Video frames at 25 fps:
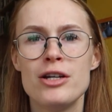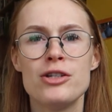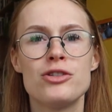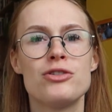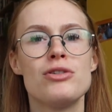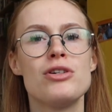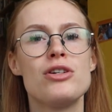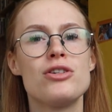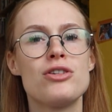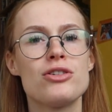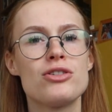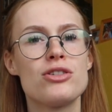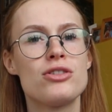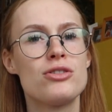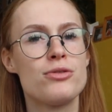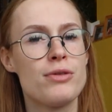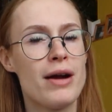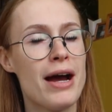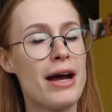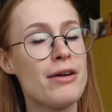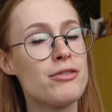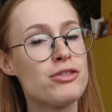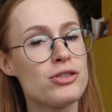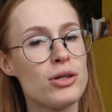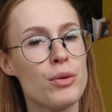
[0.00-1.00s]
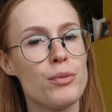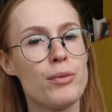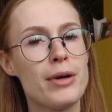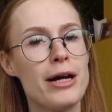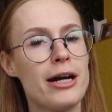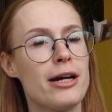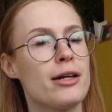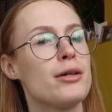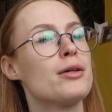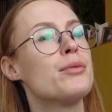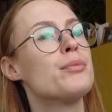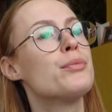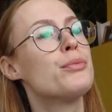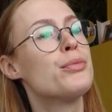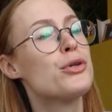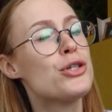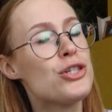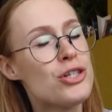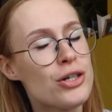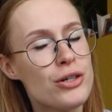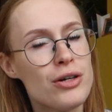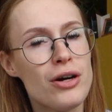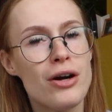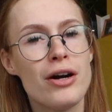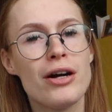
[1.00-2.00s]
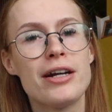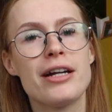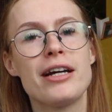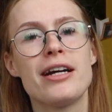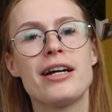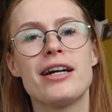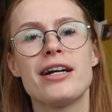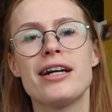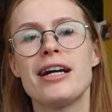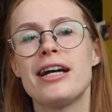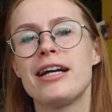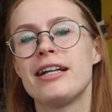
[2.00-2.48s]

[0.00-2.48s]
So you just drive somewhere, put your car there,